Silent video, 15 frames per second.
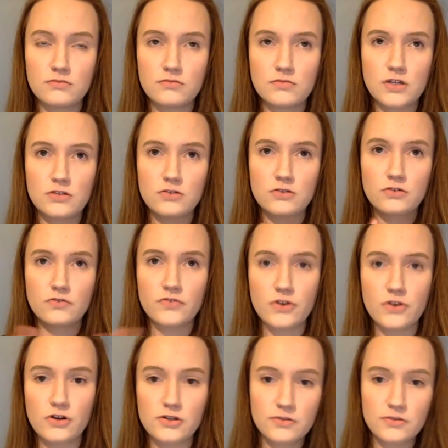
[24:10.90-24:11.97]
a sort of
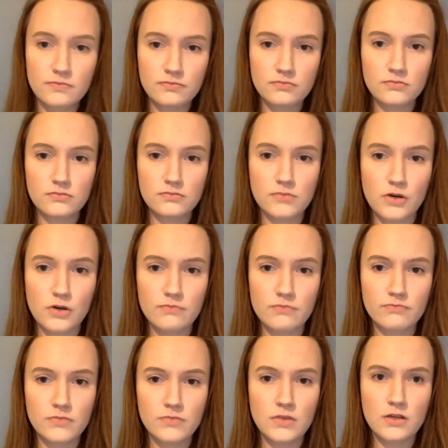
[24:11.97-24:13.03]
3rd poem.
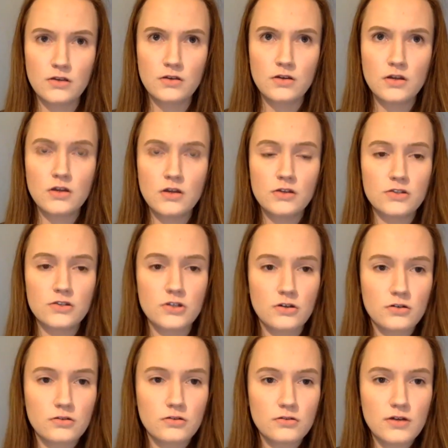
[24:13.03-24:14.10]

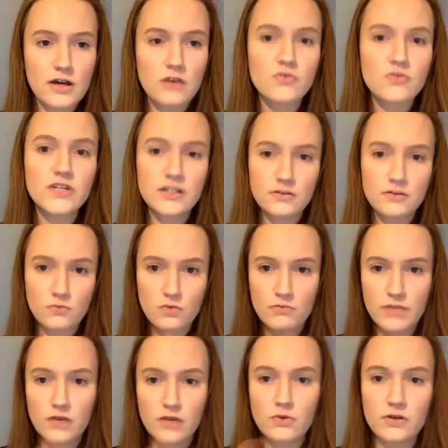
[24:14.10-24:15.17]
So I'll read it one
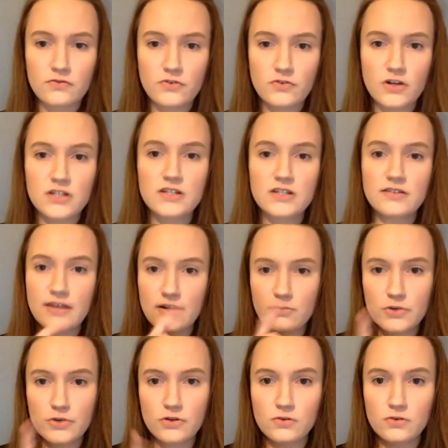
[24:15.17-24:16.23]
by one first, and then I'll
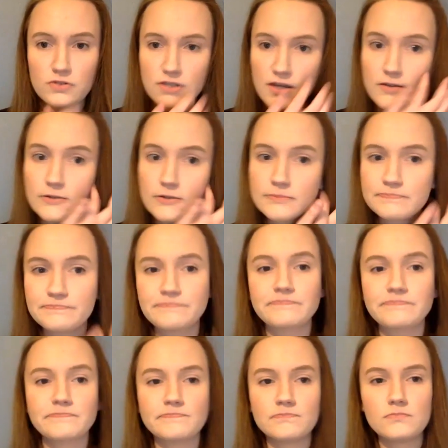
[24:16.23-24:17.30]
put it all together.
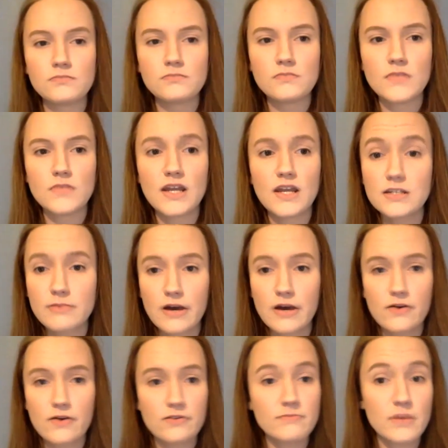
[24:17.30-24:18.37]
And it's
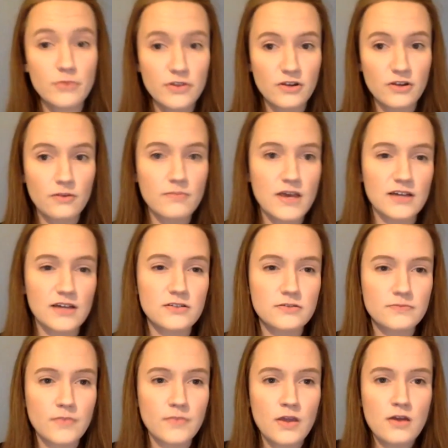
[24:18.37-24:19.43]
about my brother, Max.
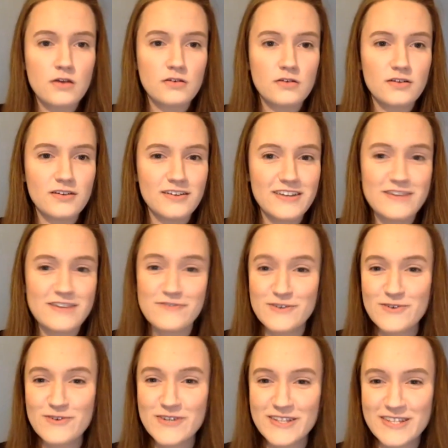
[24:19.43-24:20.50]
If you're
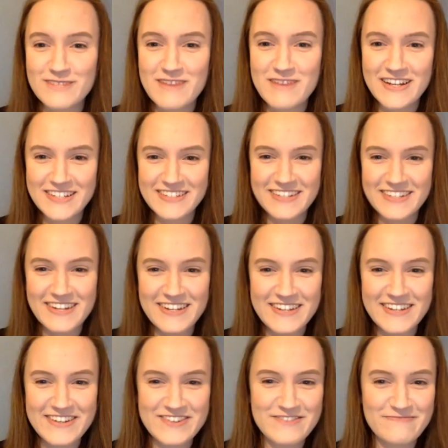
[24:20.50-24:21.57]
watching this, Max,
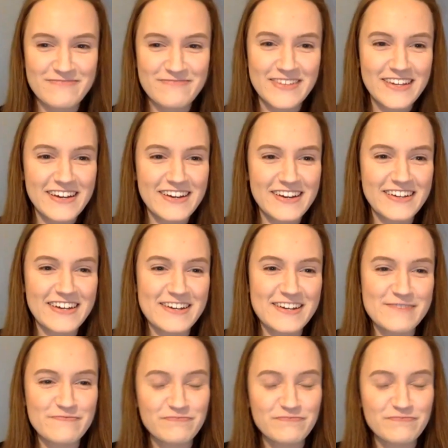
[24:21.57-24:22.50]
hello. Okay.